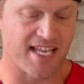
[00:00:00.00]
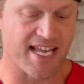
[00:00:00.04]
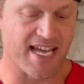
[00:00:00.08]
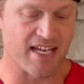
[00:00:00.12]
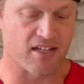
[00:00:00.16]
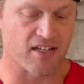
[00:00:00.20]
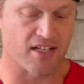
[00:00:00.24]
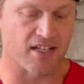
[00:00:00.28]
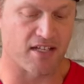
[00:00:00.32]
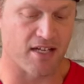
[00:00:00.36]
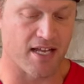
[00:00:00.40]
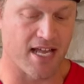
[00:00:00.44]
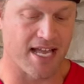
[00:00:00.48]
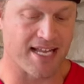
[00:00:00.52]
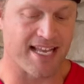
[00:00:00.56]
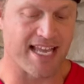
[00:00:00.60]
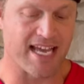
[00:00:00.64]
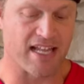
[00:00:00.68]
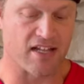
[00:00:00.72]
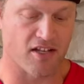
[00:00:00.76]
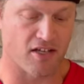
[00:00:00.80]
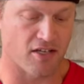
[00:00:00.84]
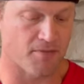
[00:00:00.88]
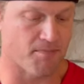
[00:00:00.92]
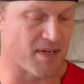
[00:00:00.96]
Kelly
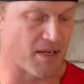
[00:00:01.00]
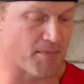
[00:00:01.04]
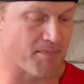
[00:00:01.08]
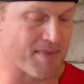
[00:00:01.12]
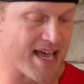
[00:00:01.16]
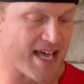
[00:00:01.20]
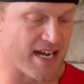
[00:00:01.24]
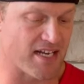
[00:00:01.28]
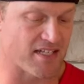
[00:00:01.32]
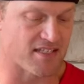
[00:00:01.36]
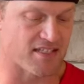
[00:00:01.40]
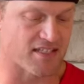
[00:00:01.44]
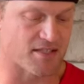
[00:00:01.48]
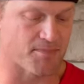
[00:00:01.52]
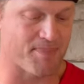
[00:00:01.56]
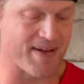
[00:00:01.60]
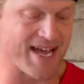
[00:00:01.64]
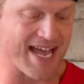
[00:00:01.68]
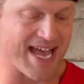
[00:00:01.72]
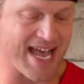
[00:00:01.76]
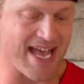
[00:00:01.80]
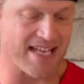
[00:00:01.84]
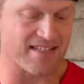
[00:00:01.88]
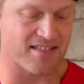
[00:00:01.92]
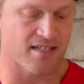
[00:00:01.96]
McManus's
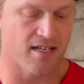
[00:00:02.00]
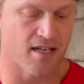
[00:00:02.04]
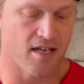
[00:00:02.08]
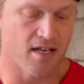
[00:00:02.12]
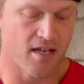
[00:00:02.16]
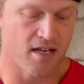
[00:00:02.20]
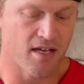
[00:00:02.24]
pass.